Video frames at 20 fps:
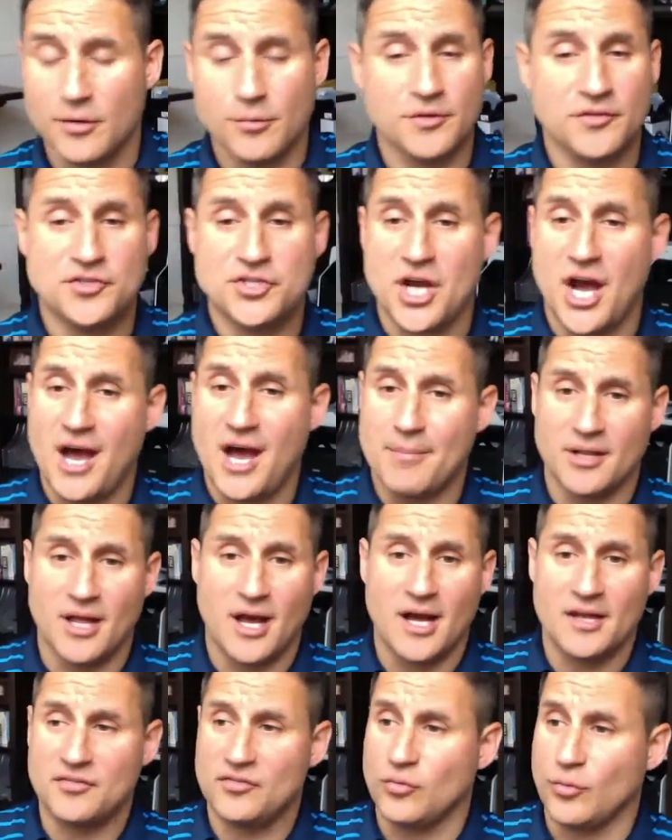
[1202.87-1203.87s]
There was job
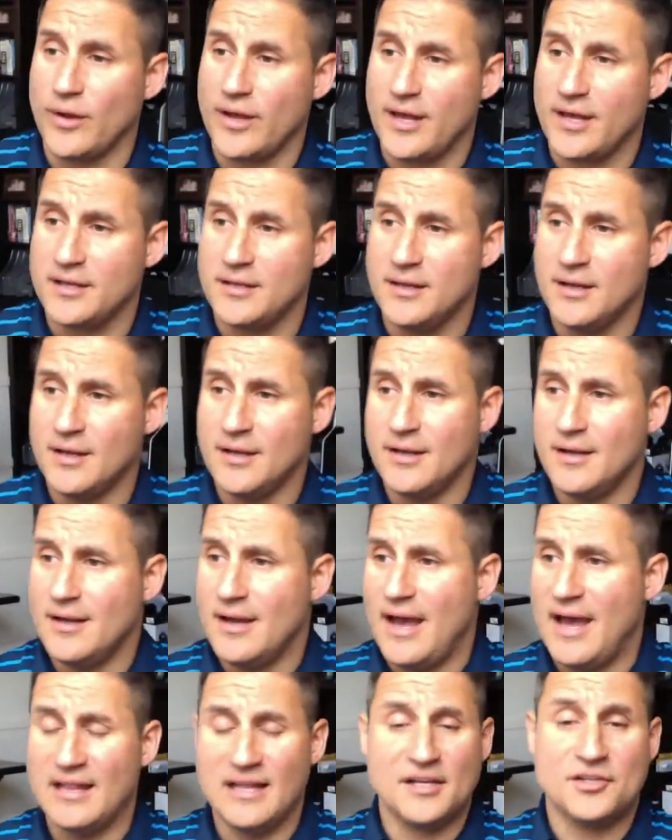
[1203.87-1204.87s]
loss when
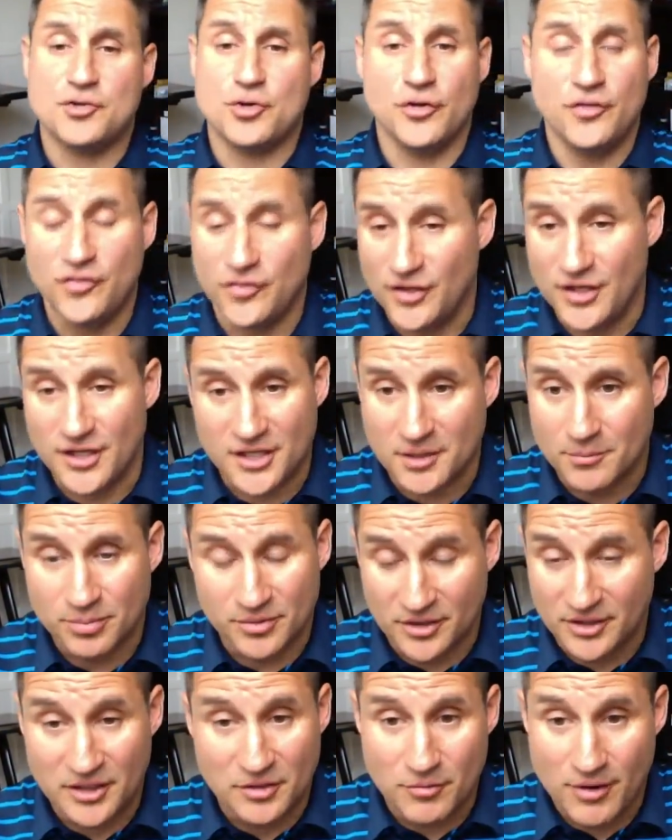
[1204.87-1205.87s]
electricity
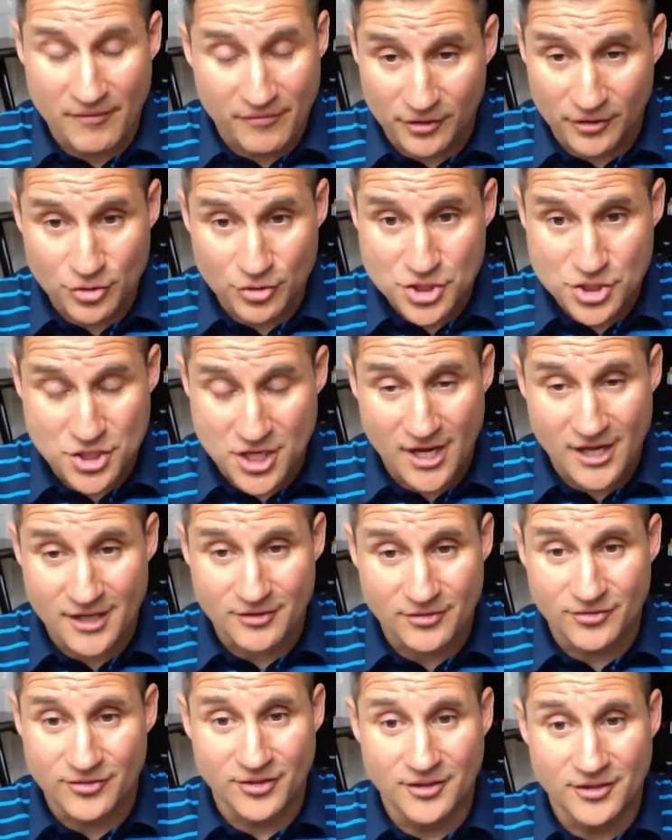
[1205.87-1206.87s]
completely
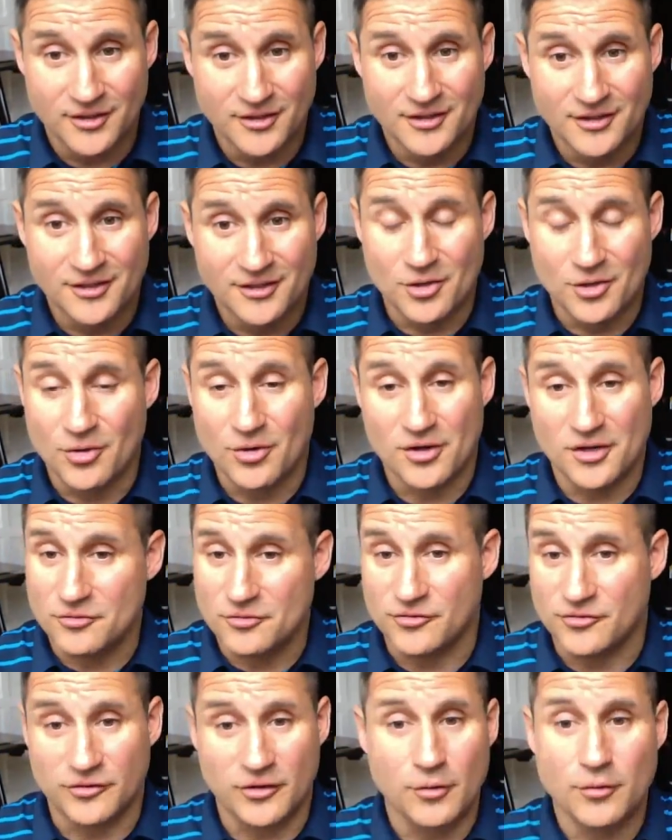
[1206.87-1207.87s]
revolutionized you know, our
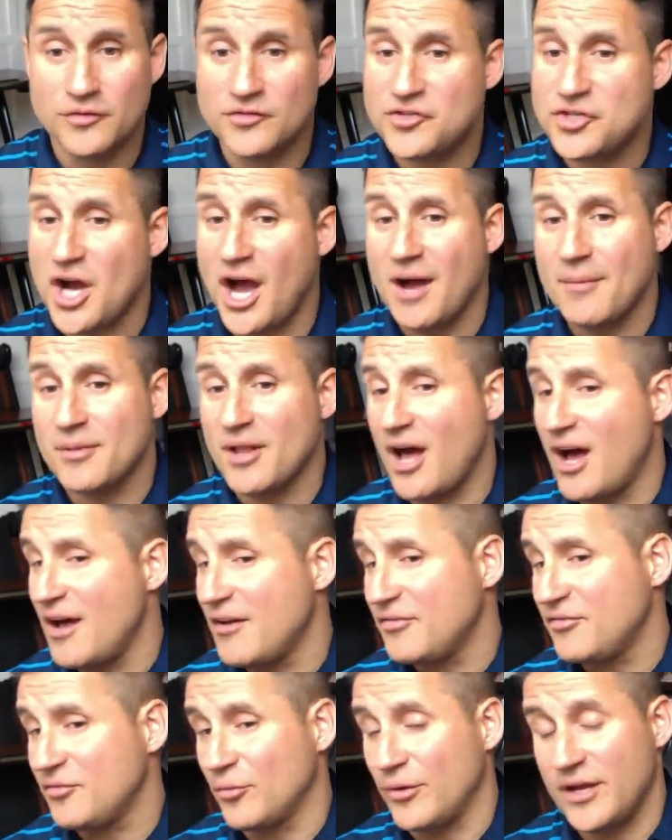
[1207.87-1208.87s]
industry. There was job
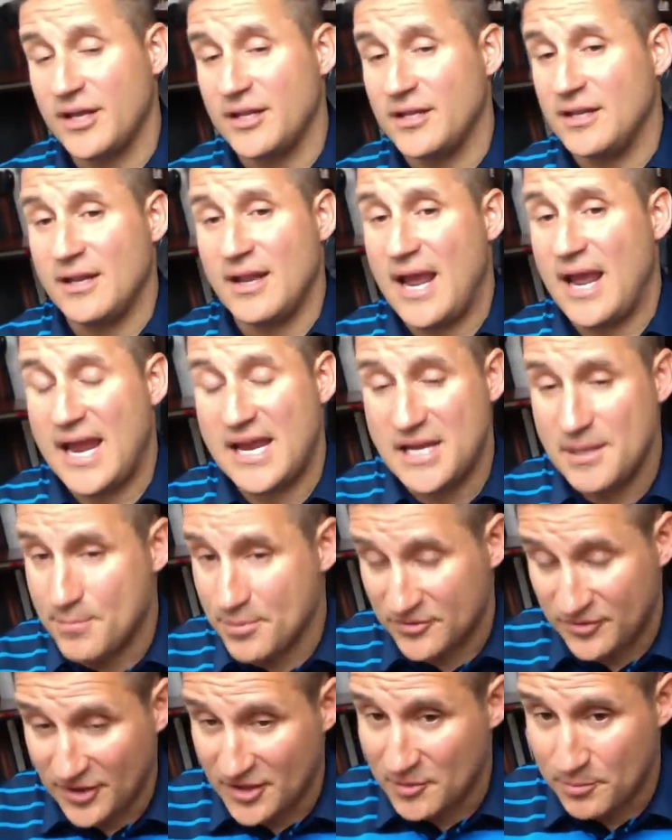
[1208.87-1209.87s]
loss when
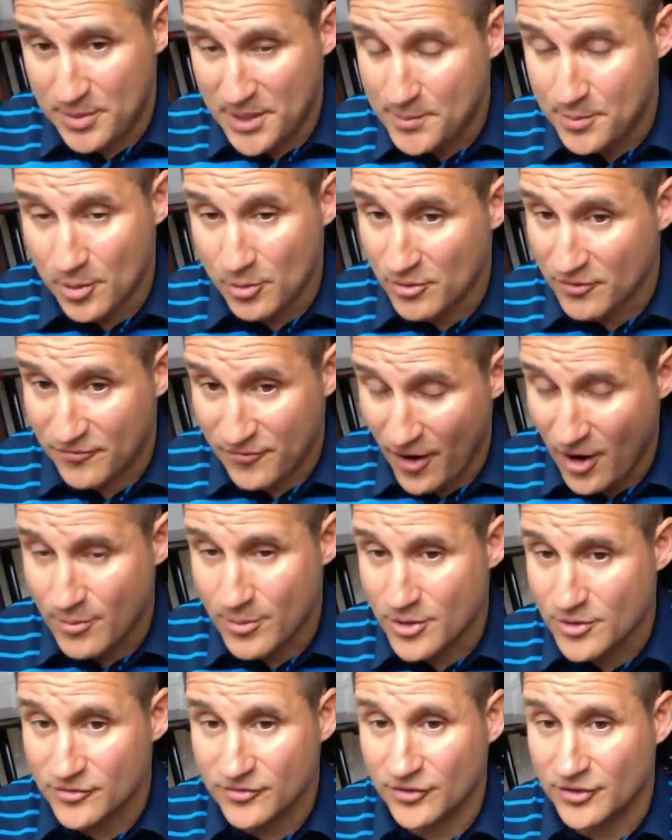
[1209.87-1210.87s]
80% of people were
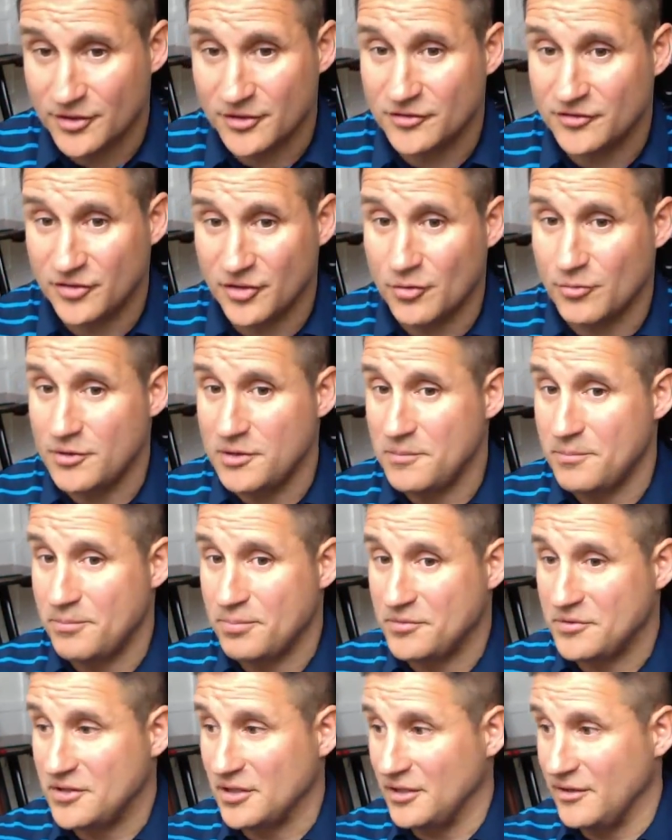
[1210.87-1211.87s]
farmers until
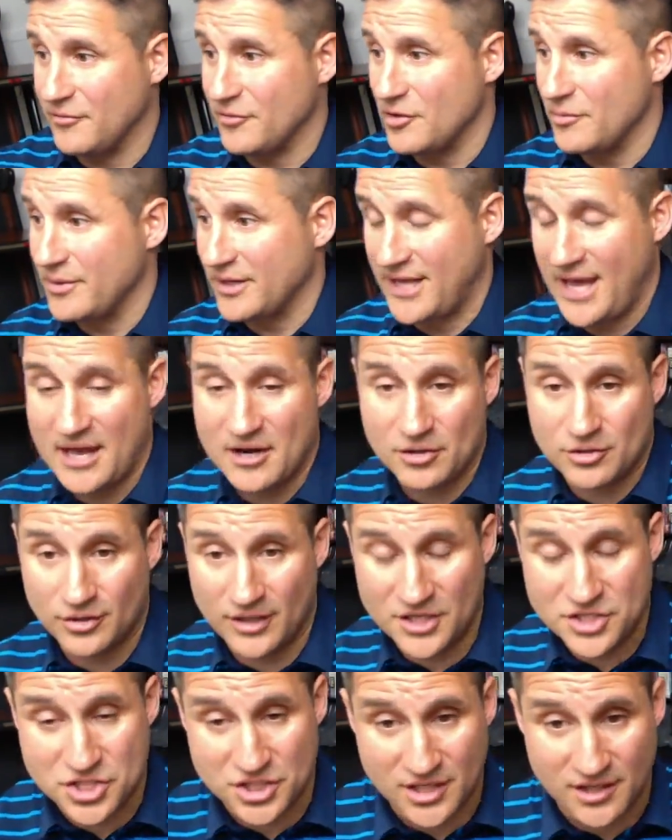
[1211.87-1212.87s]
we delivered a
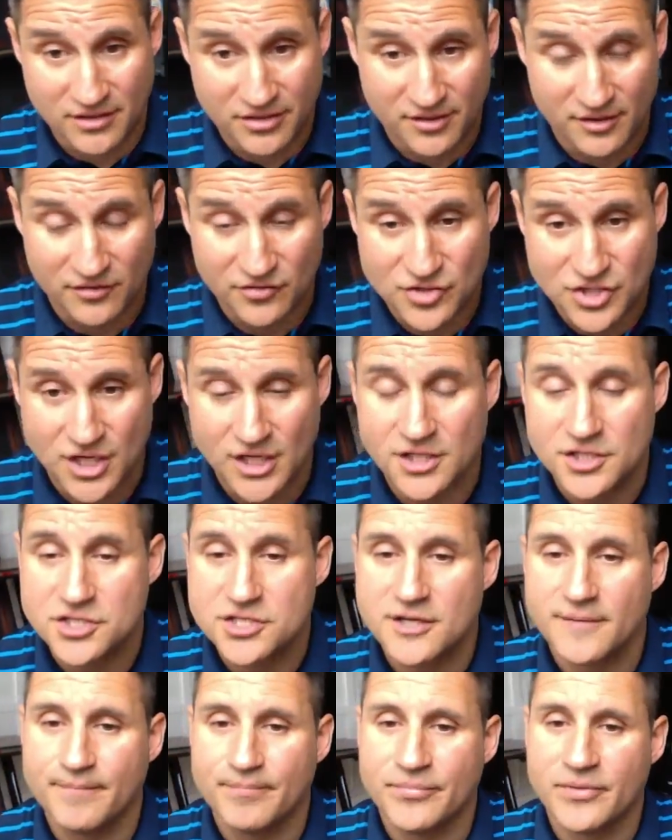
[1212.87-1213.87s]
mechanical engine and things
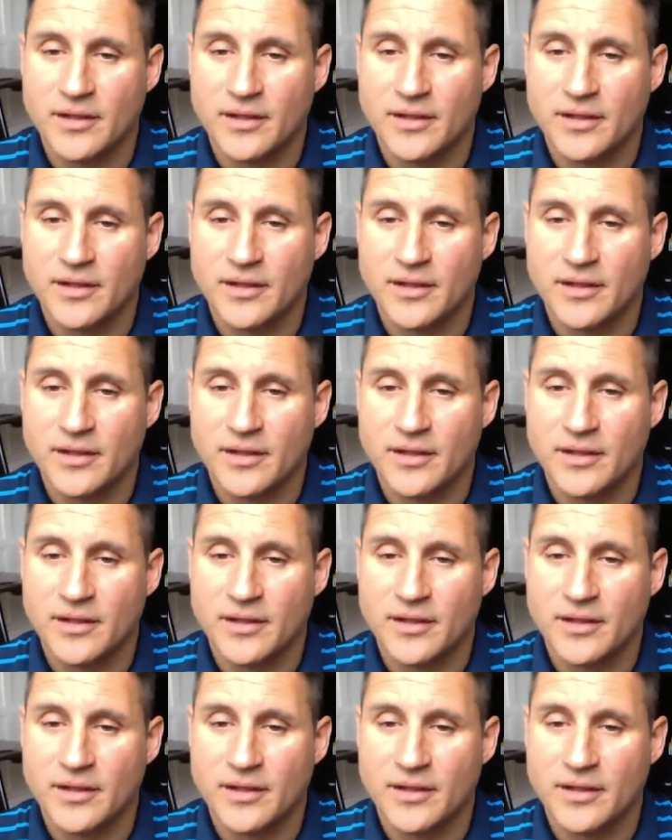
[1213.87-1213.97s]
changed.